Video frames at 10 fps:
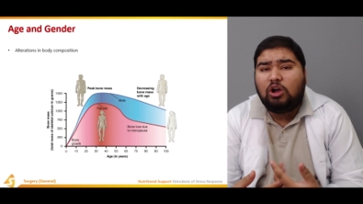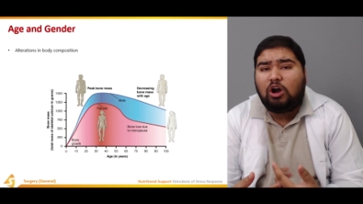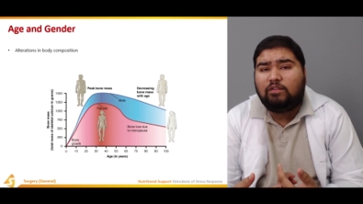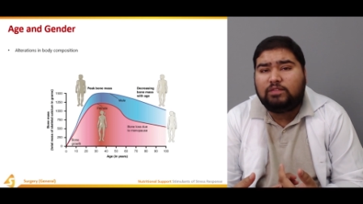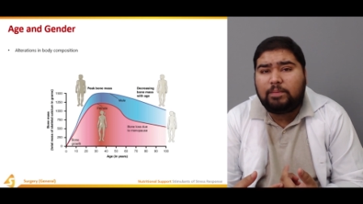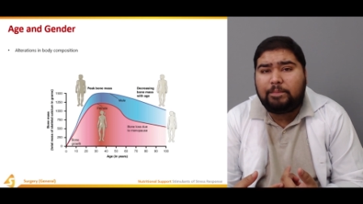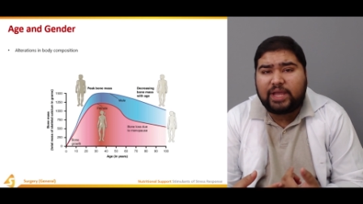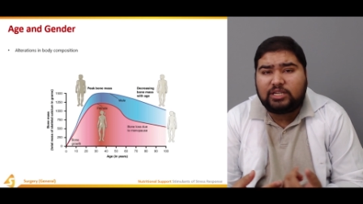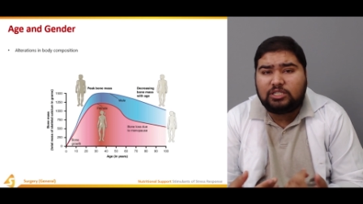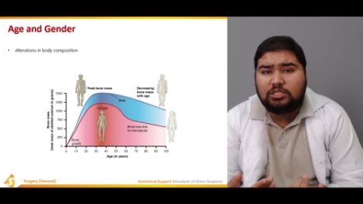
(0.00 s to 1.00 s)
of the
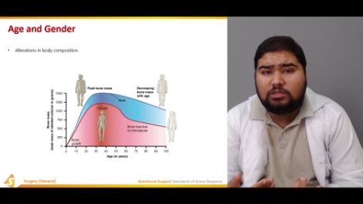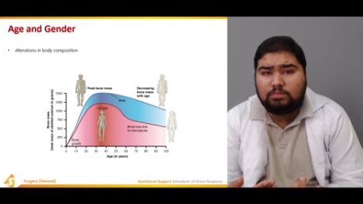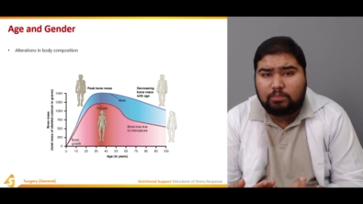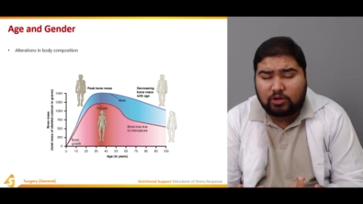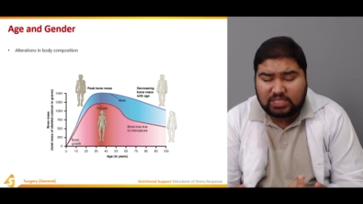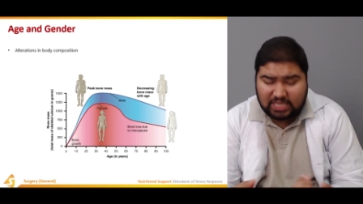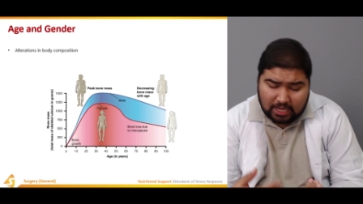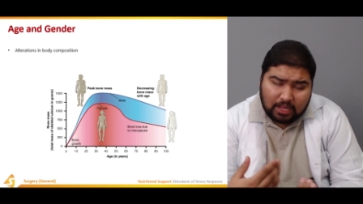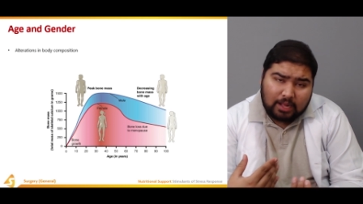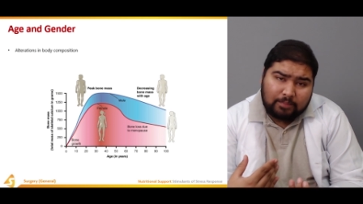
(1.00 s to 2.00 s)
patient's
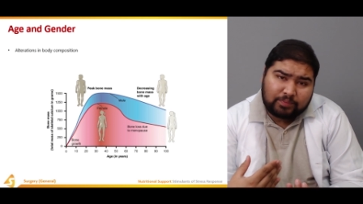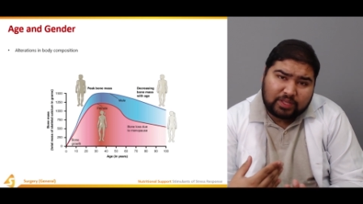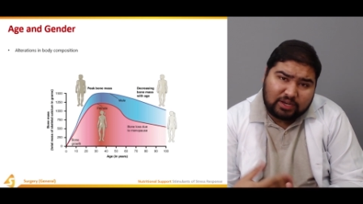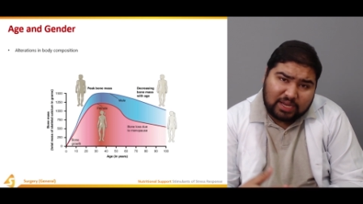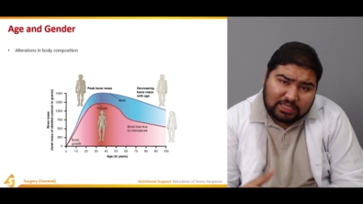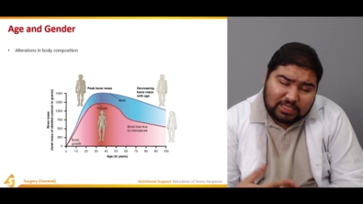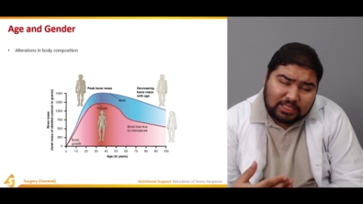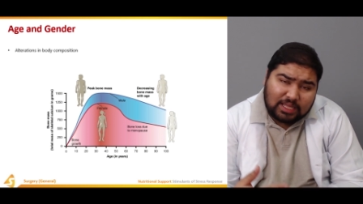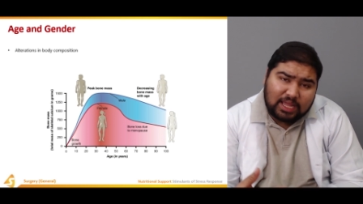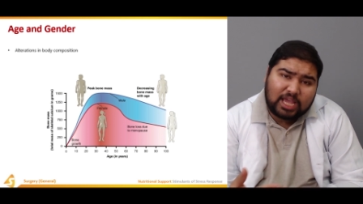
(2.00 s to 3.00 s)
body
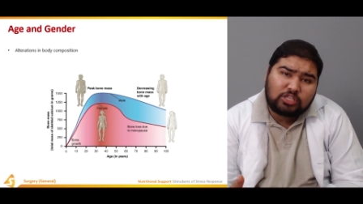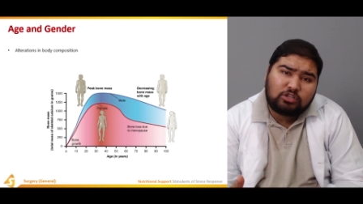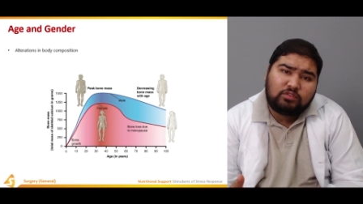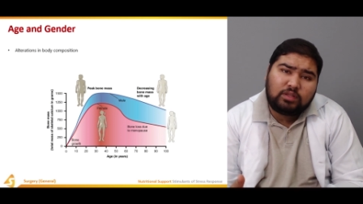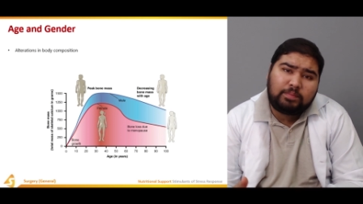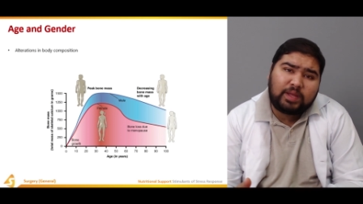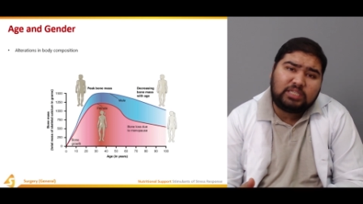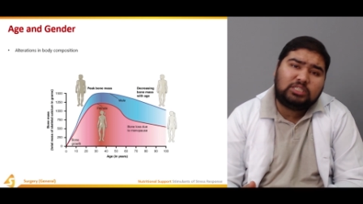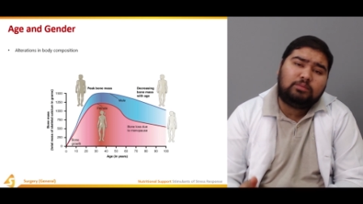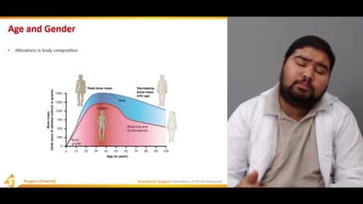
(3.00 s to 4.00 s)
Greater the age of the
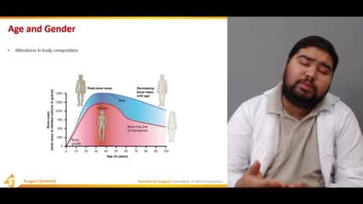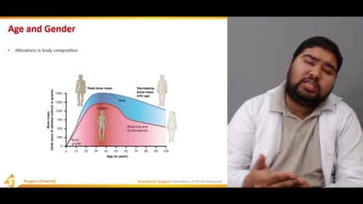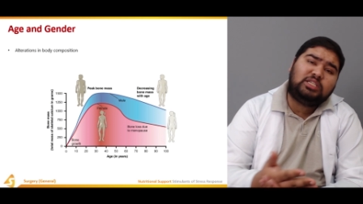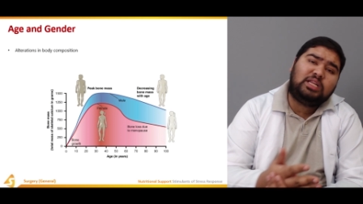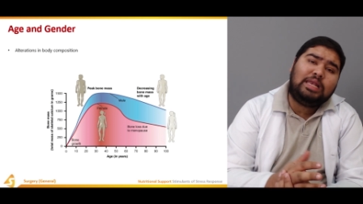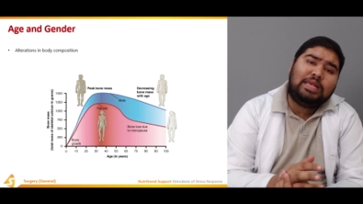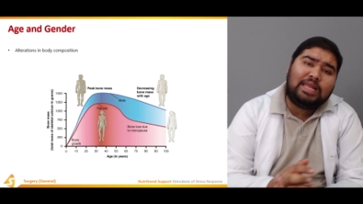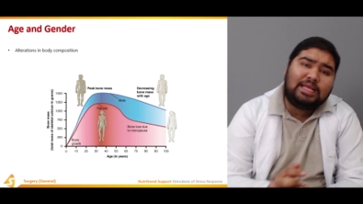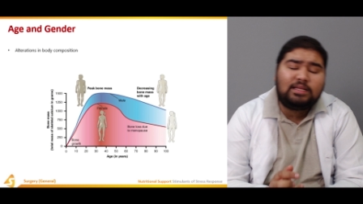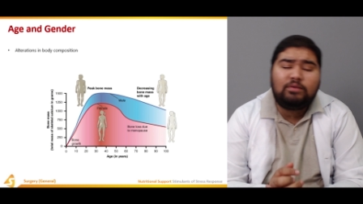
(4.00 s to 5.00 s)
patient, patient
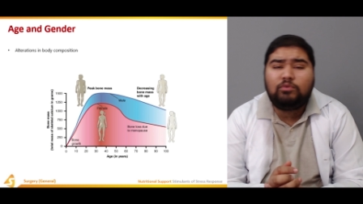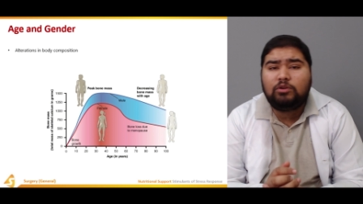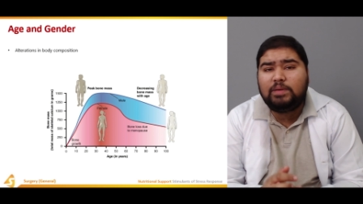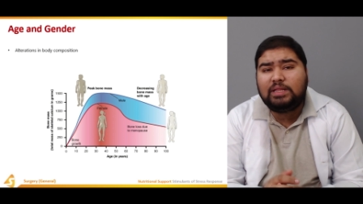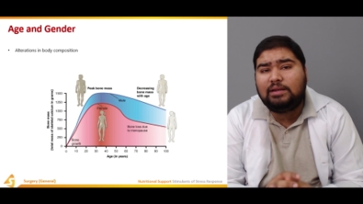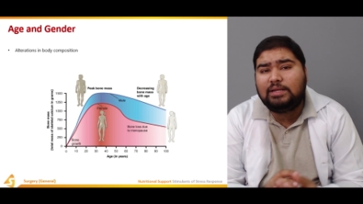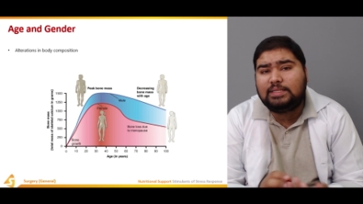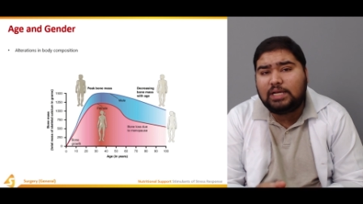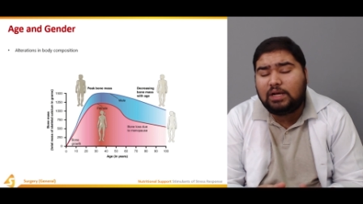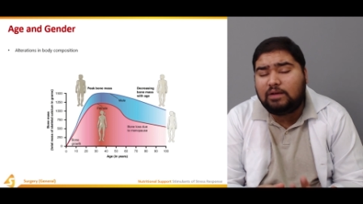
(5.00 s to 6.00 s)
lesser would be the
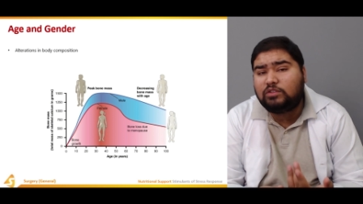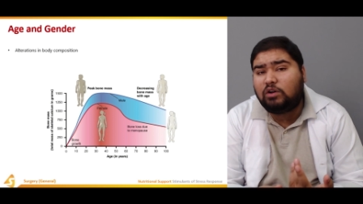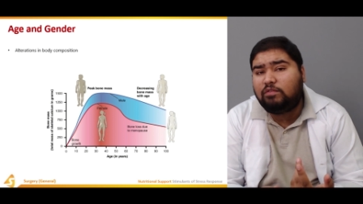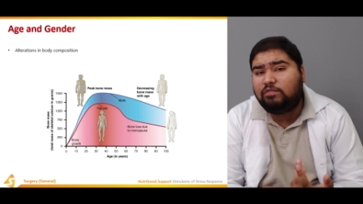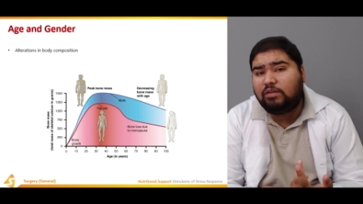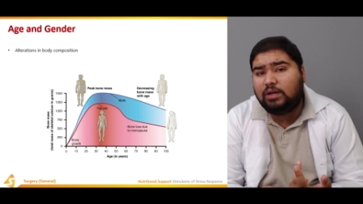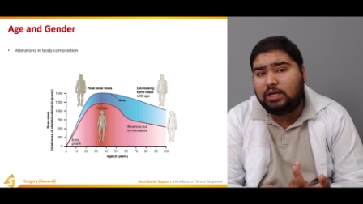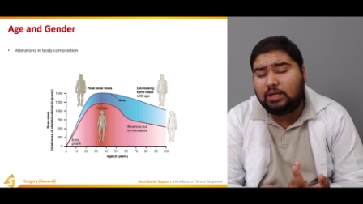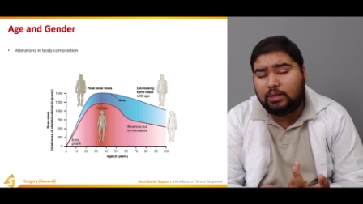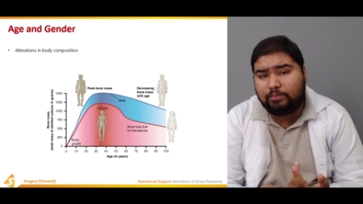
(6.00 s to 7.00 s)
reserves of
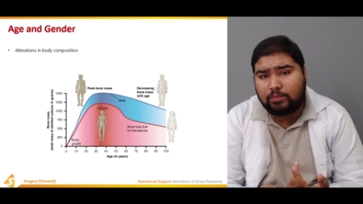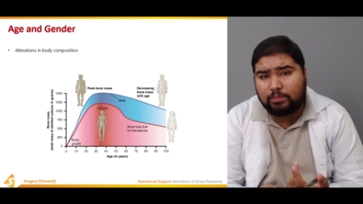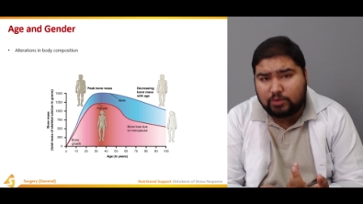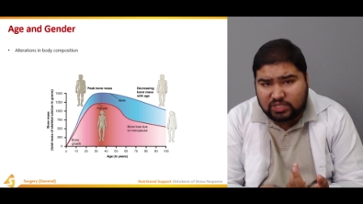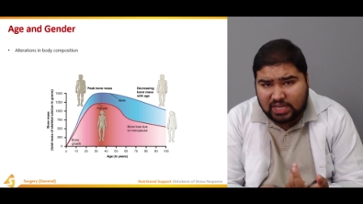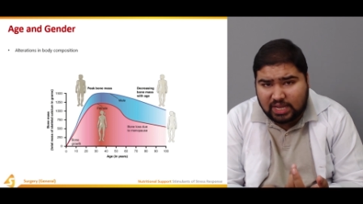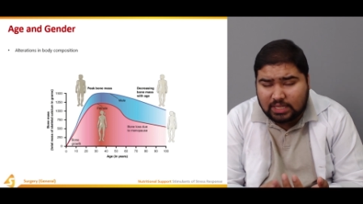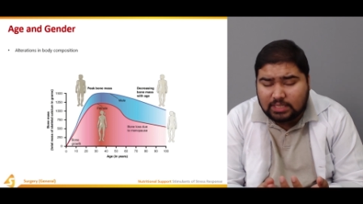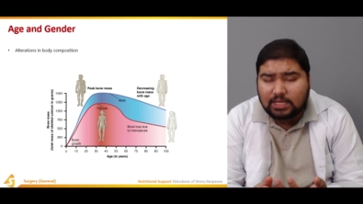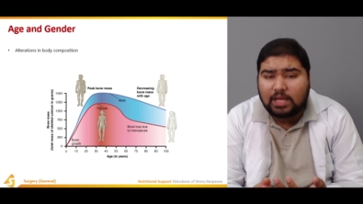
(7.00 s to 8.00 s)
um,
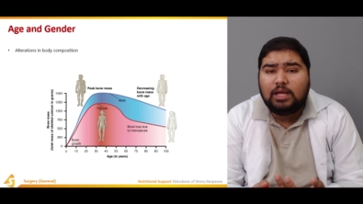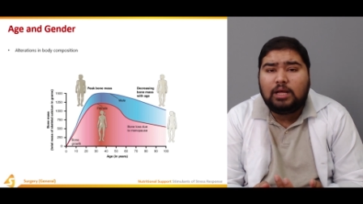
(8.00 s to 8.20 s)
proteins.